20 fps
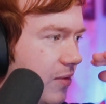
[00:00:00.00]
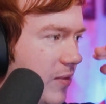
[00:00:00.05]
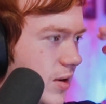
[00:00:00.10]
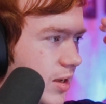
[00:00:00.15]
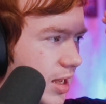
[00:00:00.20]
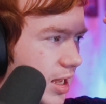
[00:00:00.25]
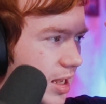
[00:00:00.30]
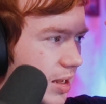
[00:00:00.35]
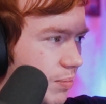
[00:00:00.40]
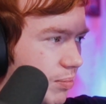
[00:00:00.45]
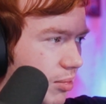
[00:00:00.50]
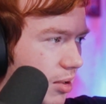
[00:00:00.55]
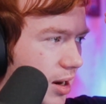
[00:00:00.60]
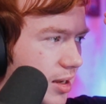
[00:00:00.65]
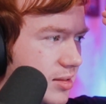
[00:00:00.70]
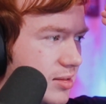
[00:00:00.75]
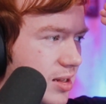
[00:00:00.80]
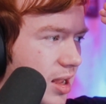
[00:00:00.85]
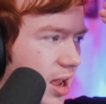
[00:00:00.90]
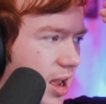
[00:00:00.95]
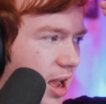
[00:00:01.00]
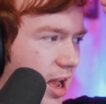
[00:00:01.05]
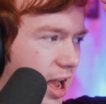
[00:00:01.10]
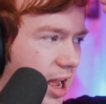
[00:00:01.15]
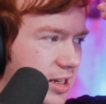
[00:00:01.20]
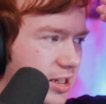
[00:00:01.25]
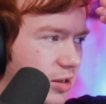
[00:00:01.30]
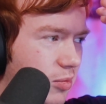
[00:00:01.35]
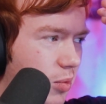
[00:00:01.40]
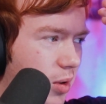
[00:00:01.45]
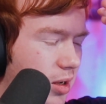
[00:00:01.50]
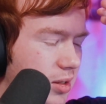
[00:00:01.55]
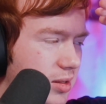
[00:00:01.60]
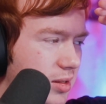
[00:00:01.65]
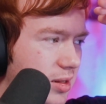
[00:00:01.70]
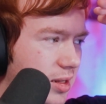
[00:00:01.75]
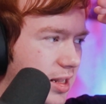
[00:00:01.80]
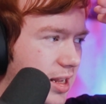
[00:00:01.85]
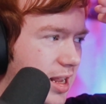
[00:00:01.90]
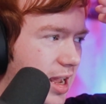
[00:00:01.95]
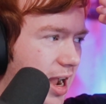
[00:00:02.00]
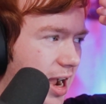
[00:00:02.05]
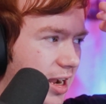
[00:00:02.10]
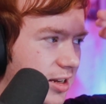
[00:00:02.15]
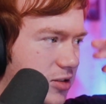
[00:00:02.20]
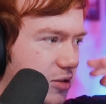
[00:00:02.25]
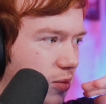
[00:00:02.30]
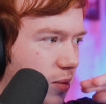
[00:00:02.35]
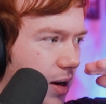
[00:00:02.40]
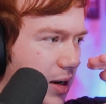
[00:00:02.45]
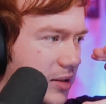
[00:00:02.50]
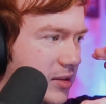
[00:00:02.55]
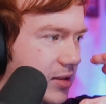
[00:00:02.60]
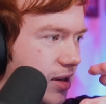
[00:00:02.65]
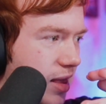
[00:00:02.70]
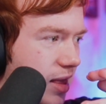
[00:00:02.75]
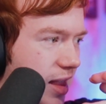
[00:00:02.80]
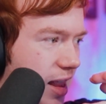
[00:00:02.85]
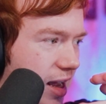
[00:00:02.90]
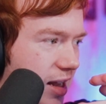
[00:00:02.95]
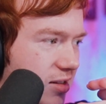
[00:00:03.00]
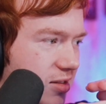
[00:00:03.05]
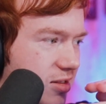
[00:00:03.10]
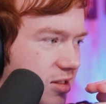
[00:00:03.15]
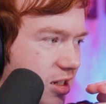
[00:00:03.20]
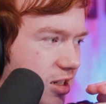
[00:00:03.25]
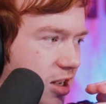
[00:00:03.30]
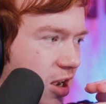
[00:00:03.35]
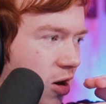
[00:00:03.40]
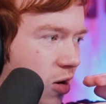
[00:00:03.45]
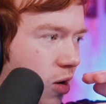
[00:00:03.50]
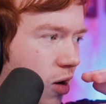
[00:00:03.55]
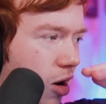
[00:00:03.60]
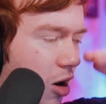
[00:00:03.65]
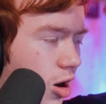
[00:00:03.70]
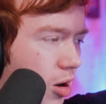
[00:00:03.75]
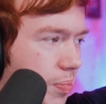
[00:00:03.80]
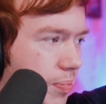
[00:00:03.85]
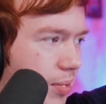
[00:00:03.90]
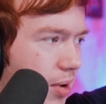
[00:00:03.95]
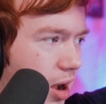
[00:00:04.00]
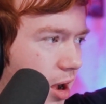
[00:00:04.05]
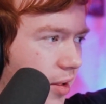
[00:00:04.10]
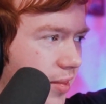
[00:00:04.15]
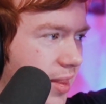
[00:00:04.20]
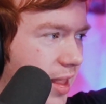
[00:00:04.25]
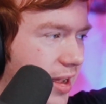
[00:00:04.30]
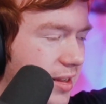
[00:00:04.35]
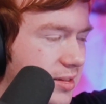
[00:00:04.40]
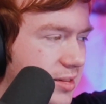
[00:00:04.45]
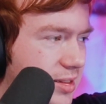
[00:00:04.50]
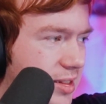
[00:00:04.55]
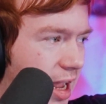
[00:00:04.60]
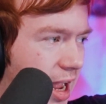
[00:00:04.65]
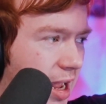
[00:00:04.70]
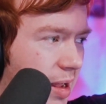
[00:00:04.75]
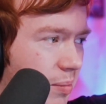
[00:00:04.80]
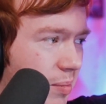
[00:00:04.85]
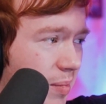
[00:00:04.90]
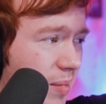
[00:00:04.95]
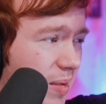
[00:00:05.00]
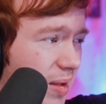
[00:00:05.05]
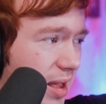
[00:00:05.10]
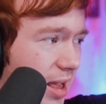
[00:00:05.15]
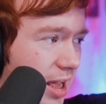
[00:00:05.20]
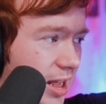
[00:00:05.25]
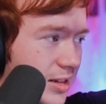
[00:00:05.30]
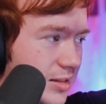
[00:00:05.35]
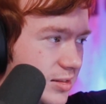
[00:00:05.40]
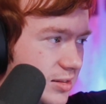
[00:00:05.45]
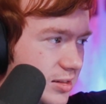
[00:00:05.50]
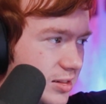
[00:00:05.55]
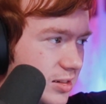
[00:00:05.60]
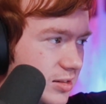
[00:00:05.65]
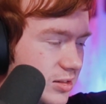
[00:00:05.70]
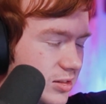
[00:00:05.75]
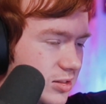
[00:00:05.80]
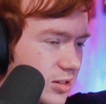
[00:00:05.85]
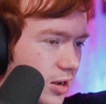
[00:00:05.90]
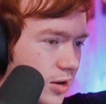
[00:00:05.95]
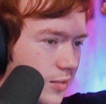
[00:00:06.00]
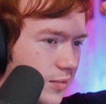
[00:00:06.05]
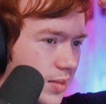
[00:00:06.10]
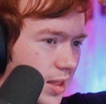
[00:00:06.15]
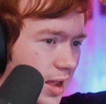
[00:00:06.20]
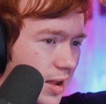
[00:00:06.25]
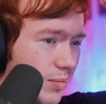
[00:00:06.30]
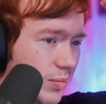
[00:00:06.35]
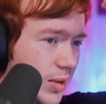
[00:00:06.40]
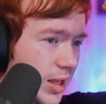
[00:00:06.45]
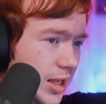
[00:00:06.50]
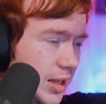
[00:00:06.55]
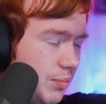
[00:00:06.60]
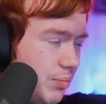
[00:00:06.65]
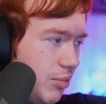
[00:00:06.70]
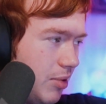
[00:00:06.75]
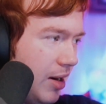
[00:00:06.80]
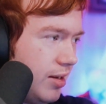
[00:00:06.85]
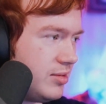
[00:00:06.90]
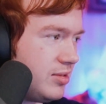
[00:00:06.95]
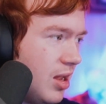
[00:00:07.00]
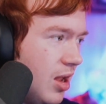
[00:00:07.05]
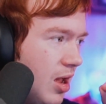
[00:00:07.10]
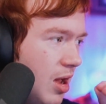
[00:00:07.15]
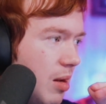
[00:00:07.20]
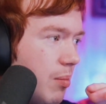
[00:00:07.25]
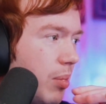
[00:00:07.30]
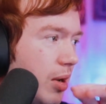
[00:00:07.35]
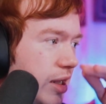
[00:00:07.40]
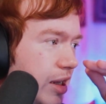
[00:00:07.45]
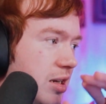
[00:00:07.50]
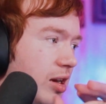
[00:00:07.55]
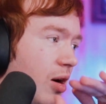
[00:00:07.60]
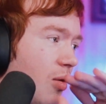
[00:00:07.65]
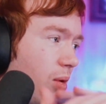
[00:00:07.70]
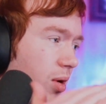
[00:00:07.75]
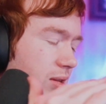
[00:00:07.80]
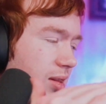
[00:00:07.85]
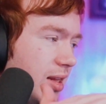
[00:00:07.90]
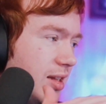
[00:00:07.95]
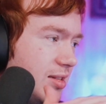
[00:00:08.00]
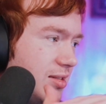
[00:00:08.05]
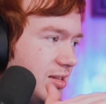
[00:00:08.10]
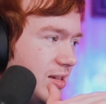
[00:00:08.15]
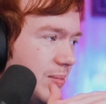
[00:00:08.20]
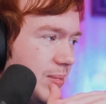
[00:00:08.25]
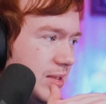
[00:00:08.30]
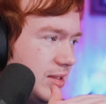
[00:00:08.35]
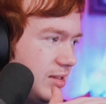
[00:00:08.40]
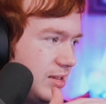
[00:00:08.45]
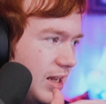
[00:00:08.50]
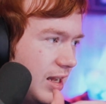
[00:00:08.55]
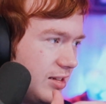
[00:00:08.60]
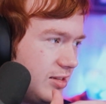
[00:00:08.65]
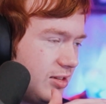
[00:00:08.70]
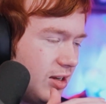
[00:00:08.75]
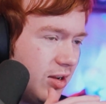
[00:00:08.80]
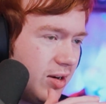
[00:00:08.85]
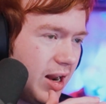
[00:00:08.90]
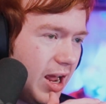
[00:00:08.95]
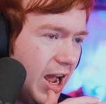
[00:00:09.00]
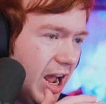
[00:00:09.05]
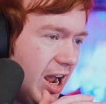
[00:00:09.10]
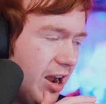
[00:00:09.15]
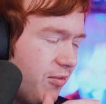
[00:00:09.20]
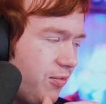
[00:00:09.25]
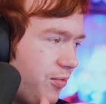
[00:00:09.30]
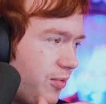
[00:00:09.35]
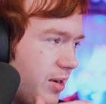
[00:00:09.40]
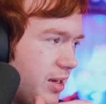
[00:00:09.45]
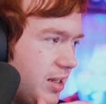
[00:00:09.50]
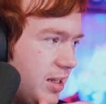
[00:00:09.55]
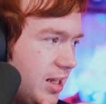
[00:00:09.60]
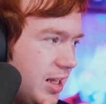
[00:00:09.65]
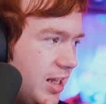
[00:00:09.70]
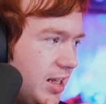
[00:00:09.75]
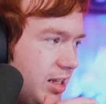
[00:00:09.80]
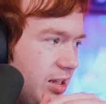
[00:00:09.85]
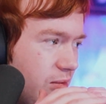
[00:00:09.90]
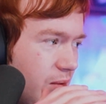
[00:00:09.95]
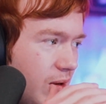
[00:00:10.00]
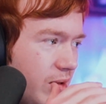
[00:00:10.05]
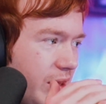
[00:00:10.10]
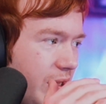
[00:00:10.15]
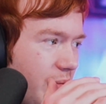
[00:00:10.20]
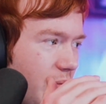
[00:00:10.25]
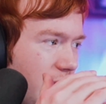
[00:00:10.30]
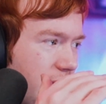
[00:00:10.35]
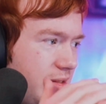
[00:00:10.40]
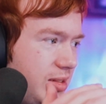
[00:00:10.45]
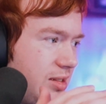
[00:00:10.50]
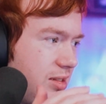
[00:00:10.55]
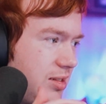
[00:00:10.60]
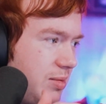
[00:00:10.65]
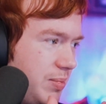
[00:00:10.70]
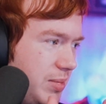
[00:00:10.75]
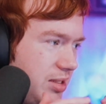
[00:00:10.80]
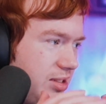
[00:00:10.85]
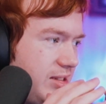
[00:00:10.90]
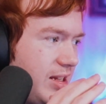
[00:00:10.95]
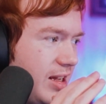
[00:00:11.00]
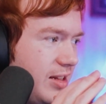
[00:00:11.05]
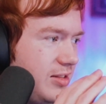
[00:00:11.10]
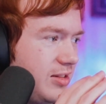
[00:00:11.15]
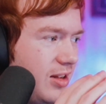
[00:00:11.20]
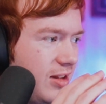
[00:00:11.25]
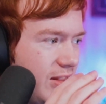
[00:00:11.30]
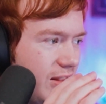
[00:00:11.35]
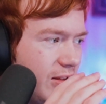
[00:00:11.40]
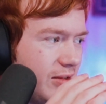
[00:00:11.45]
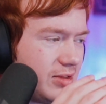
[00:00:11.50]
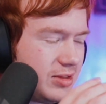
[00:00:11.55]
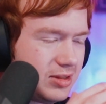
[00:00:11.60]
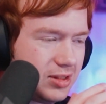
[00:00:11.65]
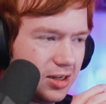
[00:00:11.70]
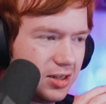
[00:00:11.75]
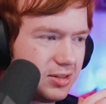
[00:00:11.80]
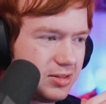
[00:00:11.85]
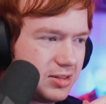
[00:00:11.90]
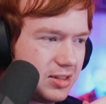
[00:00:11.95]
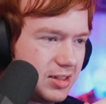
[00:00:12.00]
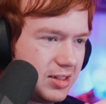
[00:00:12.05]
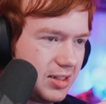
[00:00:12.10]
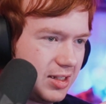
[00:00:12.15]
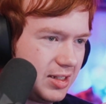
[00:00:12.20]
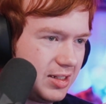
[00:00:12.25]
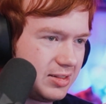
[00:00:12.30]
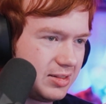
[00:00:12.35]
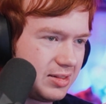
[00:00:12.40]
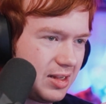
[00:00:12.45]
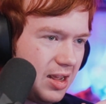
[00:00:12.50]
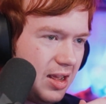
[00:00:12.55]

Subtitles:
a key press, and you want the actuation then to go up on that same instance of that key press. But you don't want this to be set on every key. You only want it to be set on those certain keys